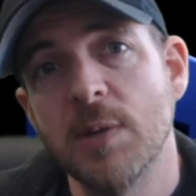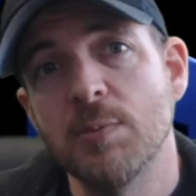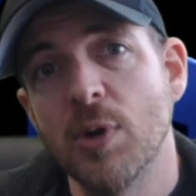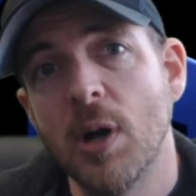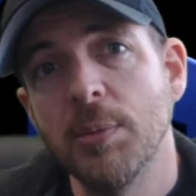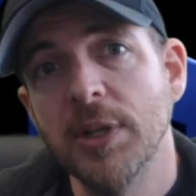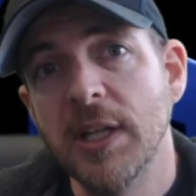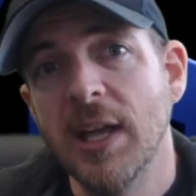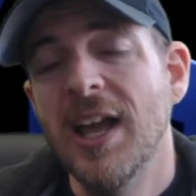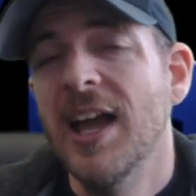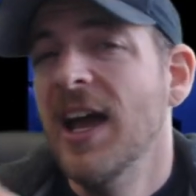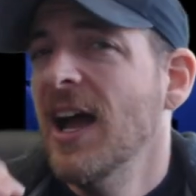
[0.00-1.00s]
properly.
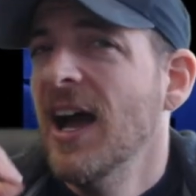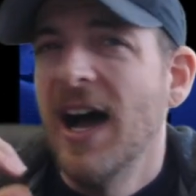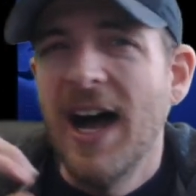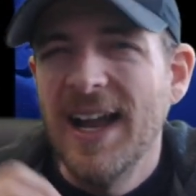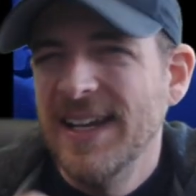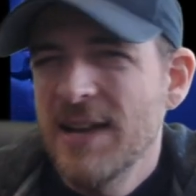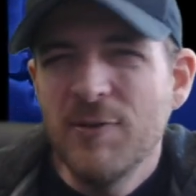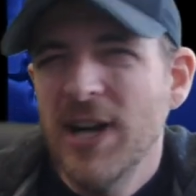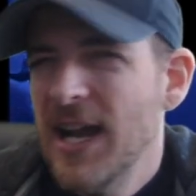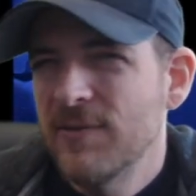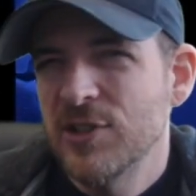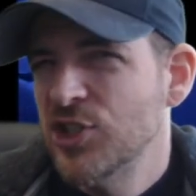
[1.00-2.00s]
I never
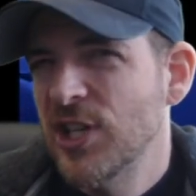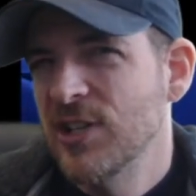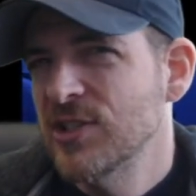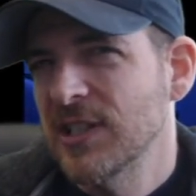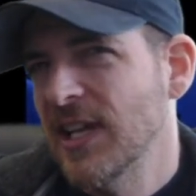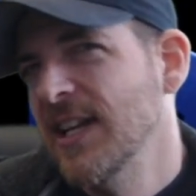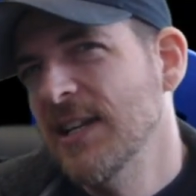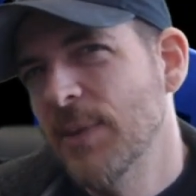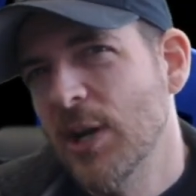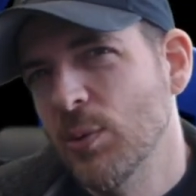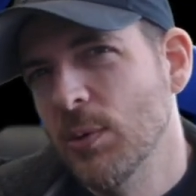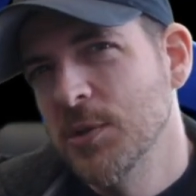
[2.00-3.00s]
have to change the lighting in my
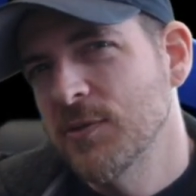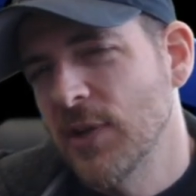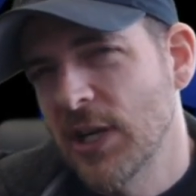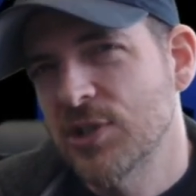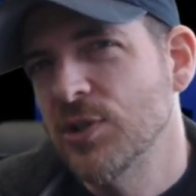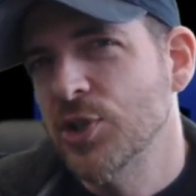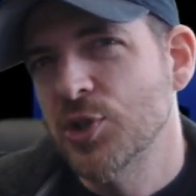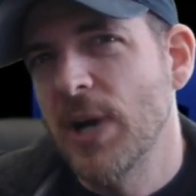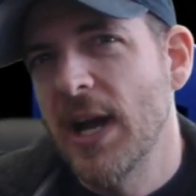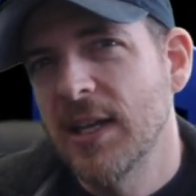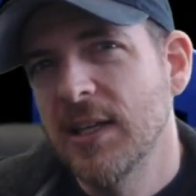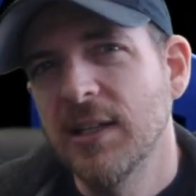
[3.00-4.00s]
rooms for external
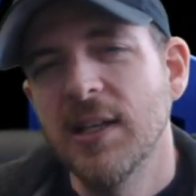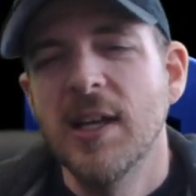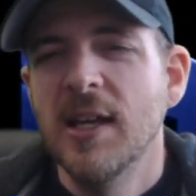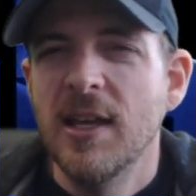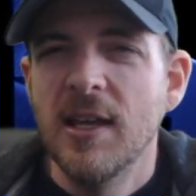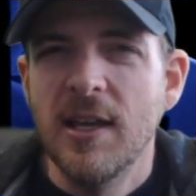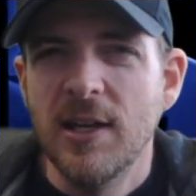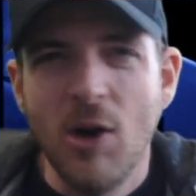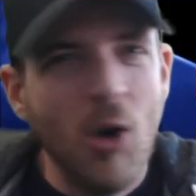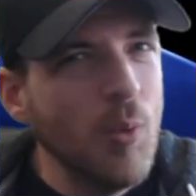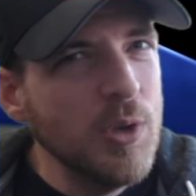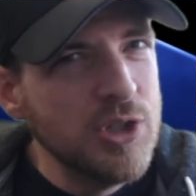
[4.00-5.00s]
tracking. It
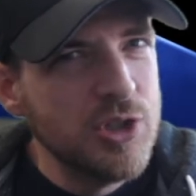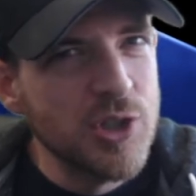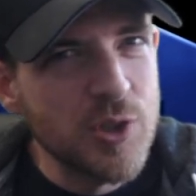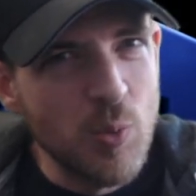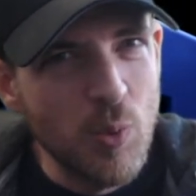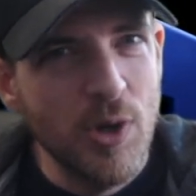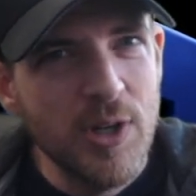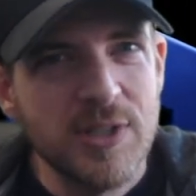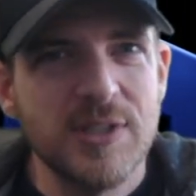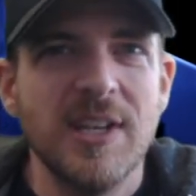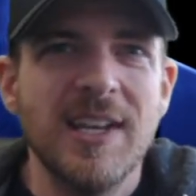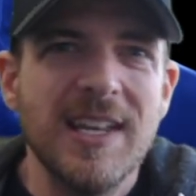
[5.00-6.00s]
always just
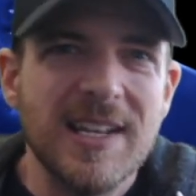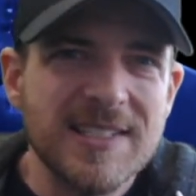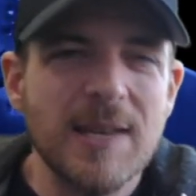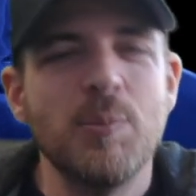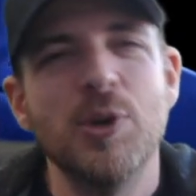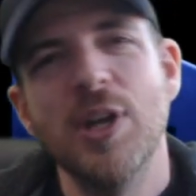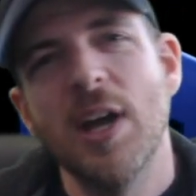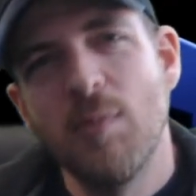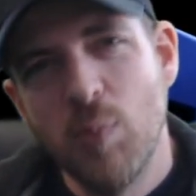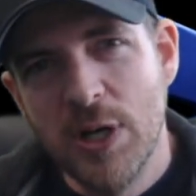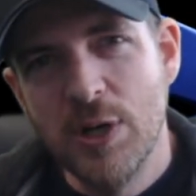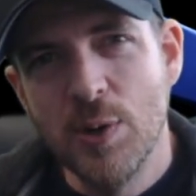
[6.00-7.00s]
works, except when you have
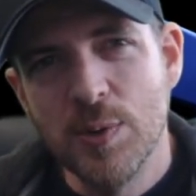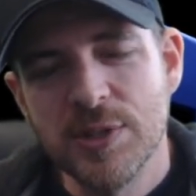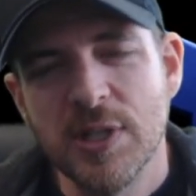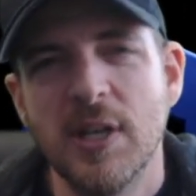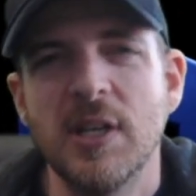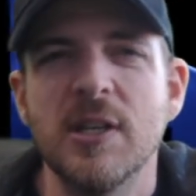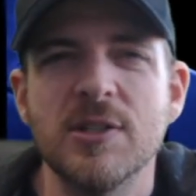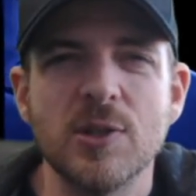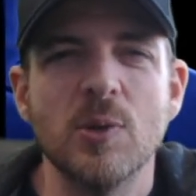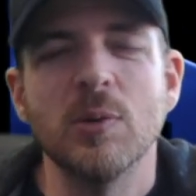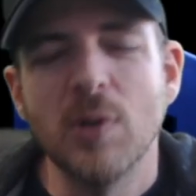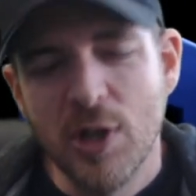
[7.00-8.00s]
windows.
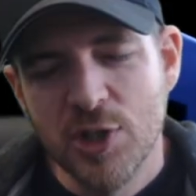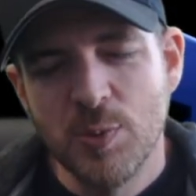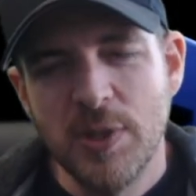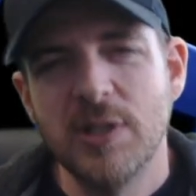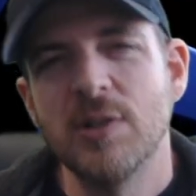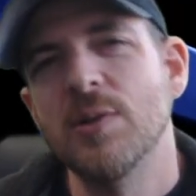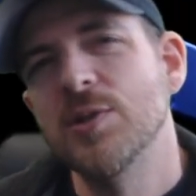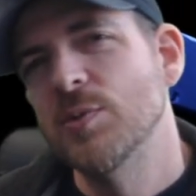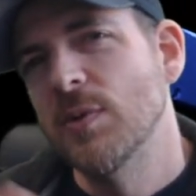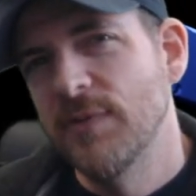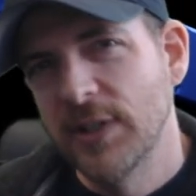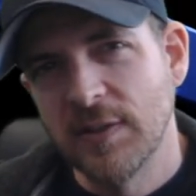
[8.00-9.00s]
So large windows,
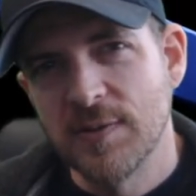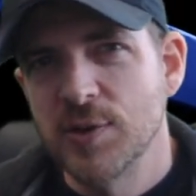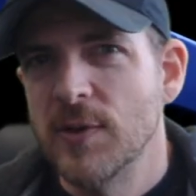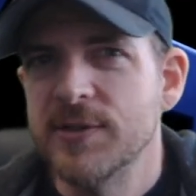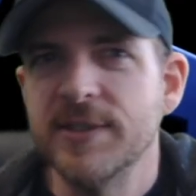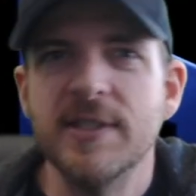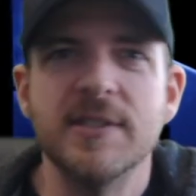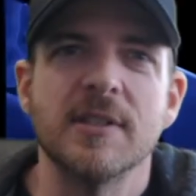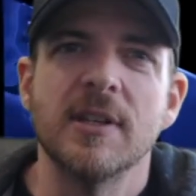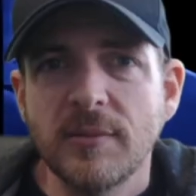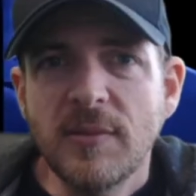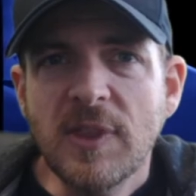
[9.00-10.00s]
reflective surfaces.
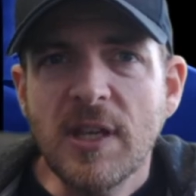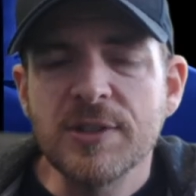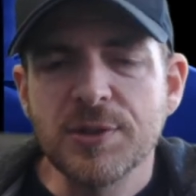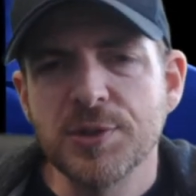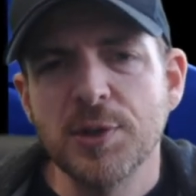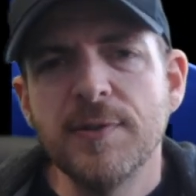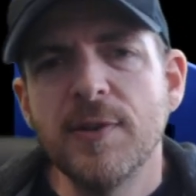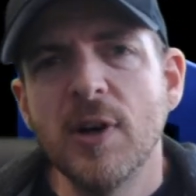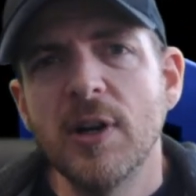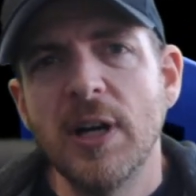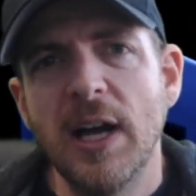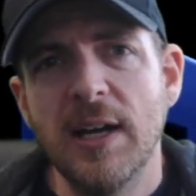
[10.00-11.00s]
So
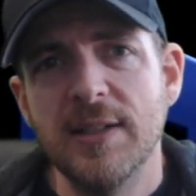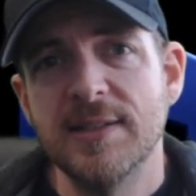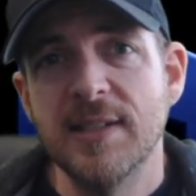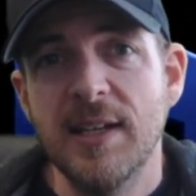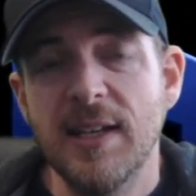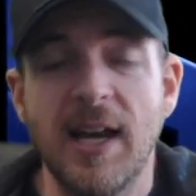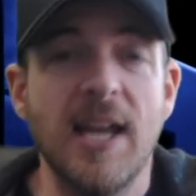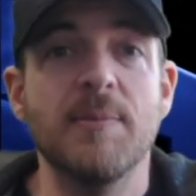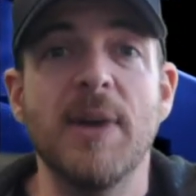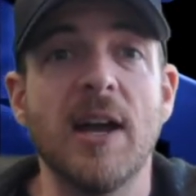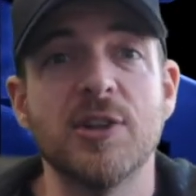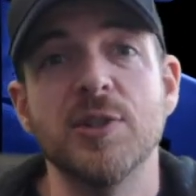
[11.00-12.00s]
far, I'd say I am
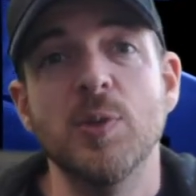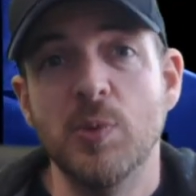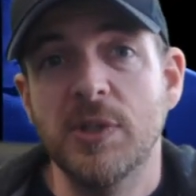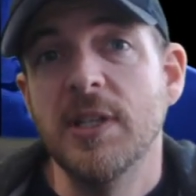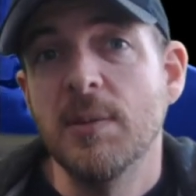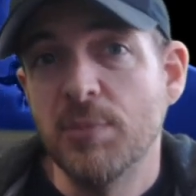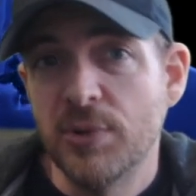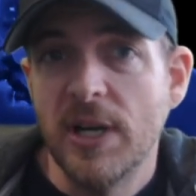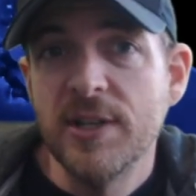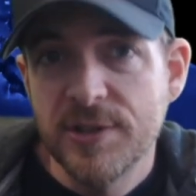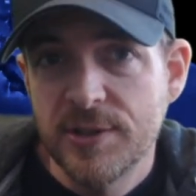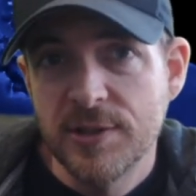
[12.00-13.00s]
actually really
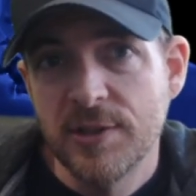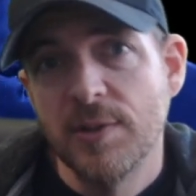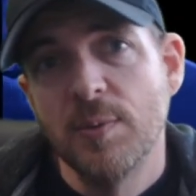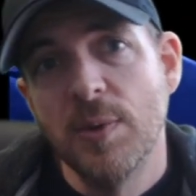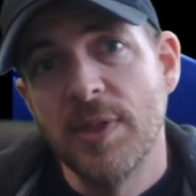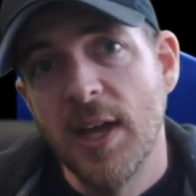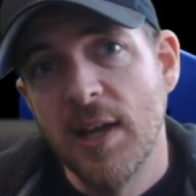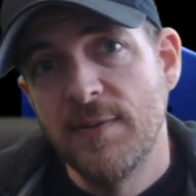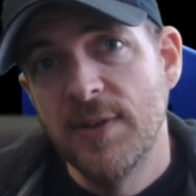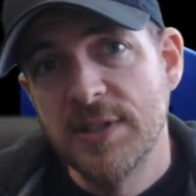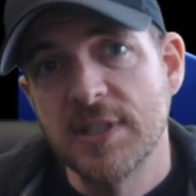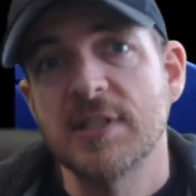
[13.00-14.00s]
impressed with Hand
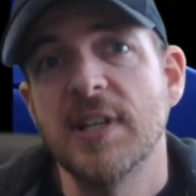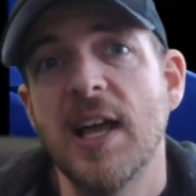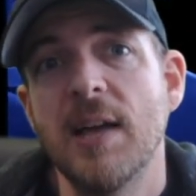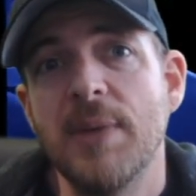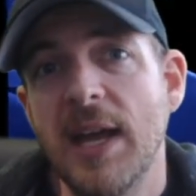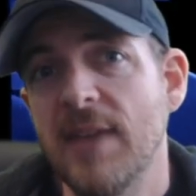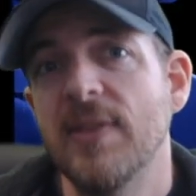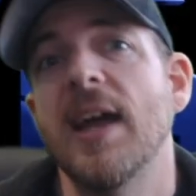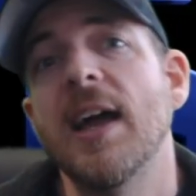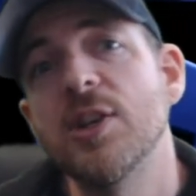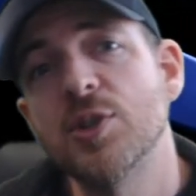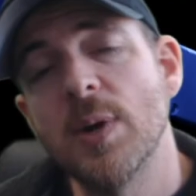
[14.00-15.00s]
Physics Lab and the
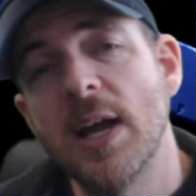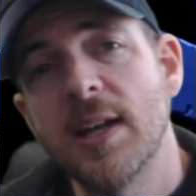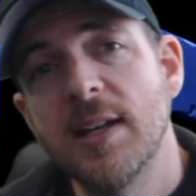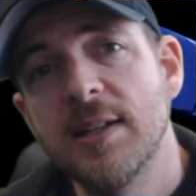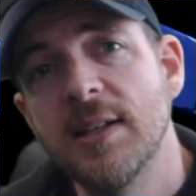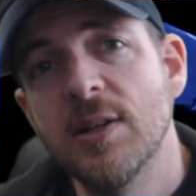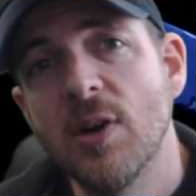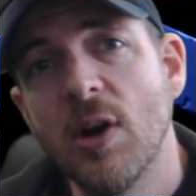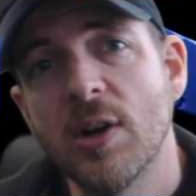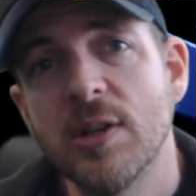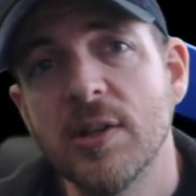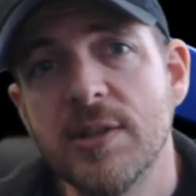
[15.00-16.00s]
hand tracking in
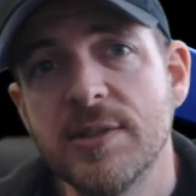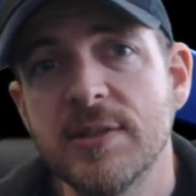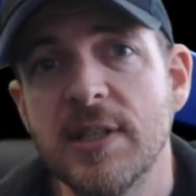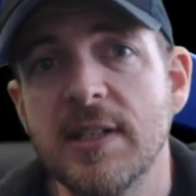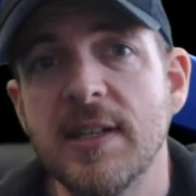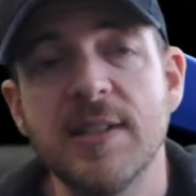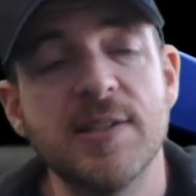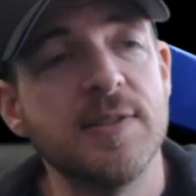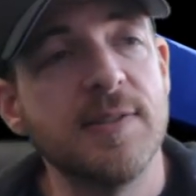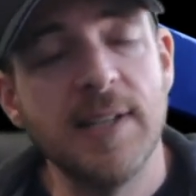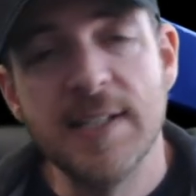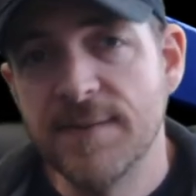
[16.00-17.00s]
Oculus.
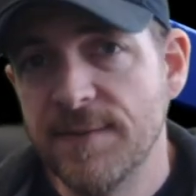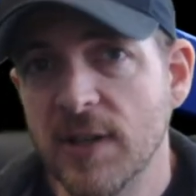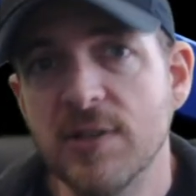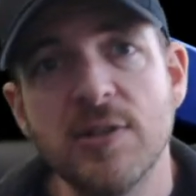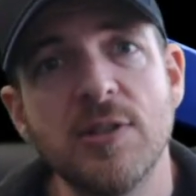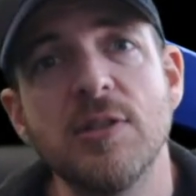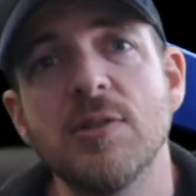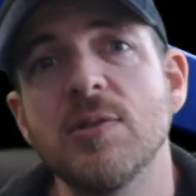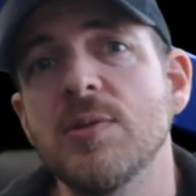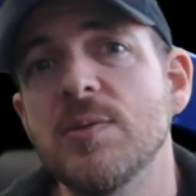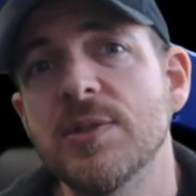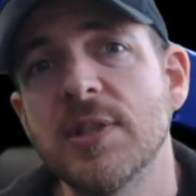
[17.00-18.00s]
It's fun to
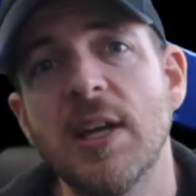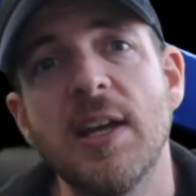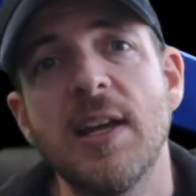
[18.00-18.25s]
use.